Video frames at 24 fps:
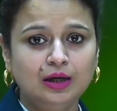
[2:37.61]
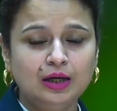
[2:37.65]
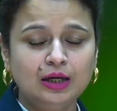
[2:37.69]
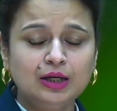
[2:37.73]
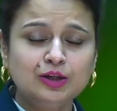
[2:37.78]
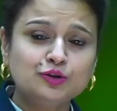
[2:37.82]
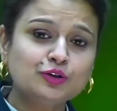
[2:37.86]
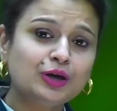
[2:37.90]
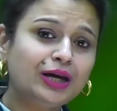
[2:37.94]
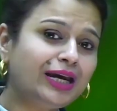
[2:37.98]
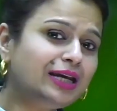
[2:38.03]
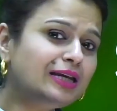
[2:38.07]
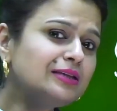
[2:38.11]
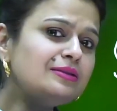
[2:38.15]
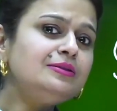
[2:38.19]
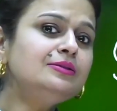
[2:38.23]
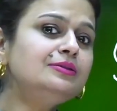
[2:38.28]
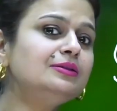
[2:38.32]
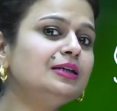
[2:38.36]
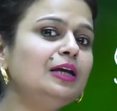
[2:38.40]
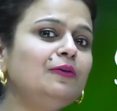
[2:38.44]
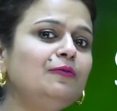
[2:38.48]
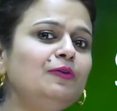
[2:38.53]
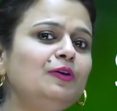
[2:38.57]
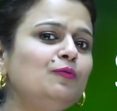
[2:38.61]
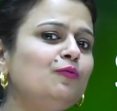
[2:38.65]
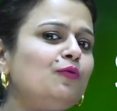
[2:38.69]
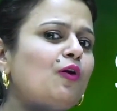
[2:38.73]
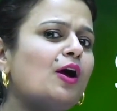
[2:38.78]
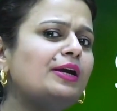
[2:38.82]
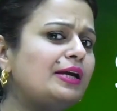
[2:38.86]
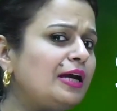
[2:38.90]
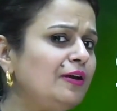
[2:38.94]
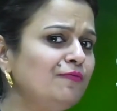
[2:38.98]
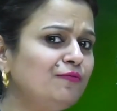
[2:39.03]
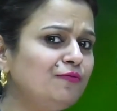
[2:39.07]
So in C V,
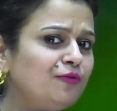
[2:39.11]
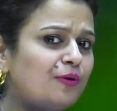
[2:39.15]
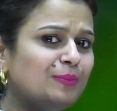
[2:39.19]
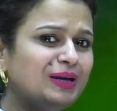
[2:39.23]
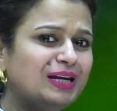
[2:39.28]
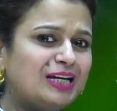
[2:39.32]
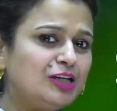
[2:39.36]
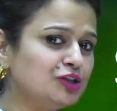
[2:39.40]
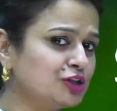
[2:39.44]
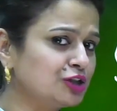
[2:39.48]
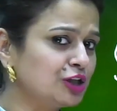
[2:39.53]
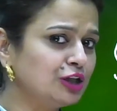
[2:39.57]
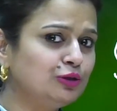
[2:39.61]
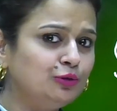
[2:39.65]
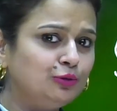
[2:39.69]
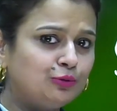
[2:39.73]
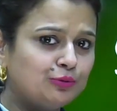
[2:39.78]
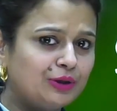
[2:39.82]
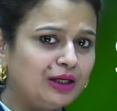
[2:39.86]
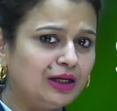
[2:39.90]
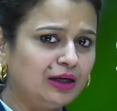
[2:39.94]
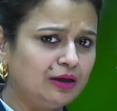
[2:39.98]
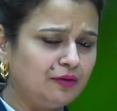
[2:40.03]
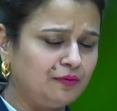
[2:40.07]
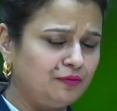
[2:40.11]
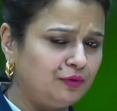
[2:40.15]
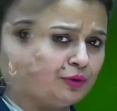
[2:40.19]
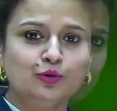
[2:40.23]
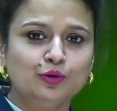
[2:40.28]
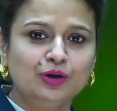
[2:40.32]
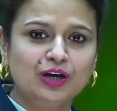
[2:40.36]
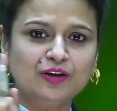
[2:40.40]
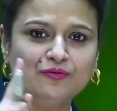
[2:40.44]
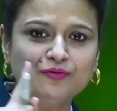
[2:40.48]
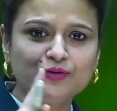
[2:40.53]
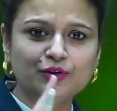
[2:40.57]
what information you give? You
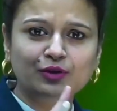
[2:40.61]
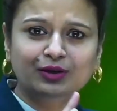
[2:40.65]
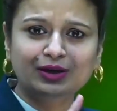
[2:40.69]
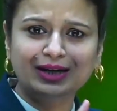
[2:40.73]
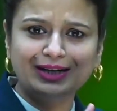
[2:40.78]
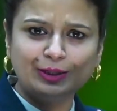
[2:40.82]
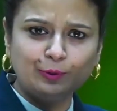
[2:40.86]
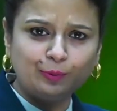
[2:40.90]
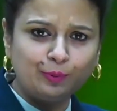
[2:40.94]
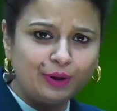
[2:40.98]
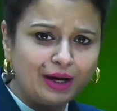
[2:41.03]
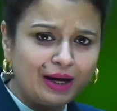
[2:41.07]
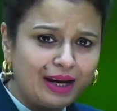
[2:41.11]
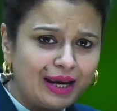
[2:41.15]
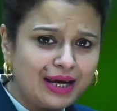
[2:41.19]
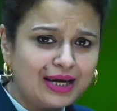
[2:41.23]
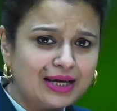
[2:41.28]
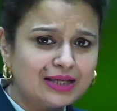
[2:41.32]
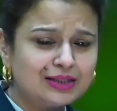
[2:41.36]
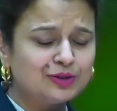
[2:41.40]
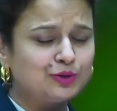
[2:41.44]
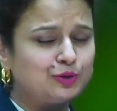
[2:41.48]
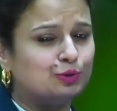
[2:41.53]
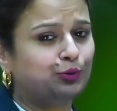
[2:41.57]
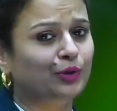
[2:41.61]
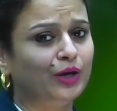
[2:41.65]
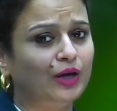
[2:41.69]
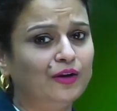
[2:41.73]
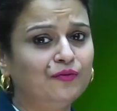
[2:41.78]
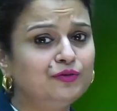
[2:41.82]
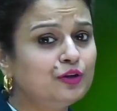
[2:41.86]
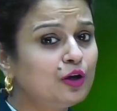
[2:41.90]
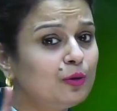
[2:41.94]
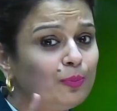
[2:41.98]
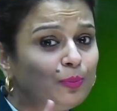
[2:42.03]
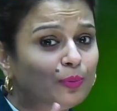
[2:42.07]
give your address, you
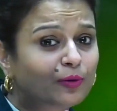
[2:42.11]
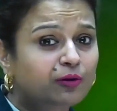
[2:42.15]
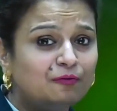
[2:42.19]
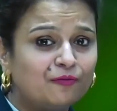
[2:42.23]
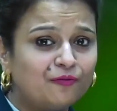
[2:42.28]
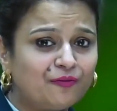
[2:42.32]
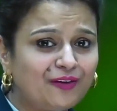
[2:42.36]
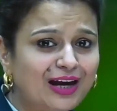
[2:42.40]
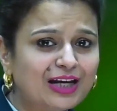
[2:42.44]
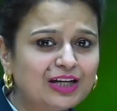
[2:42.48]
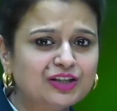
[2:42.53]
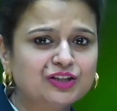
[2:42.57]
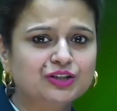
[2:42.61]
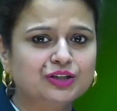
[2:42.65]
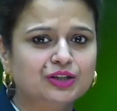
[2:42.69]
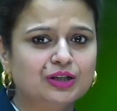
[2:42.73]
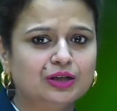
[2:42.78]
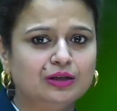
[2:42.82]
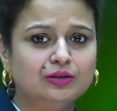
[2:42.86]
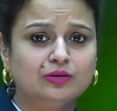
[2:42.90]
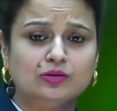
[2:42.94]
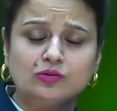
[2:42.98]
give your profession.